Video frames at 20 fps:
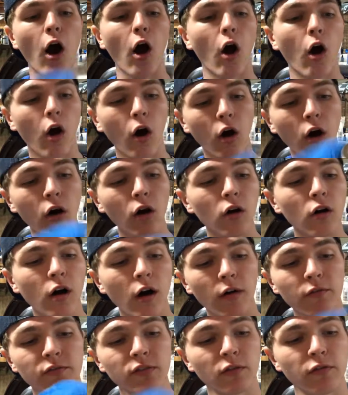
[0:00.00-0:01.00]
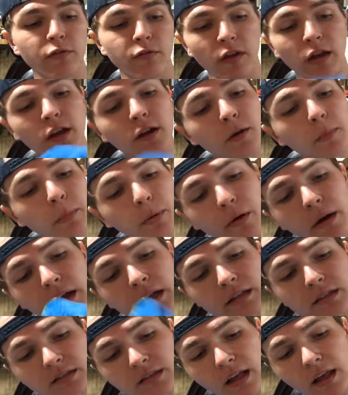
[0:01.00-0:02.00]
all of the
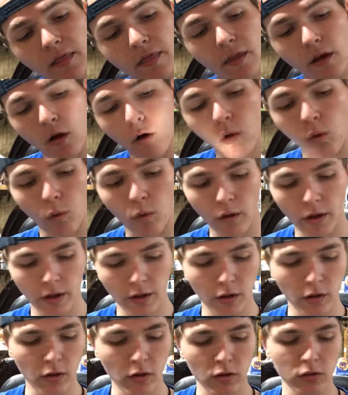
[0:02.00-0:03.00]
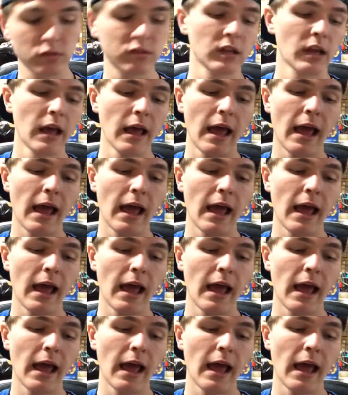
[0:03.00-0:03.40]
fingerprints and the oils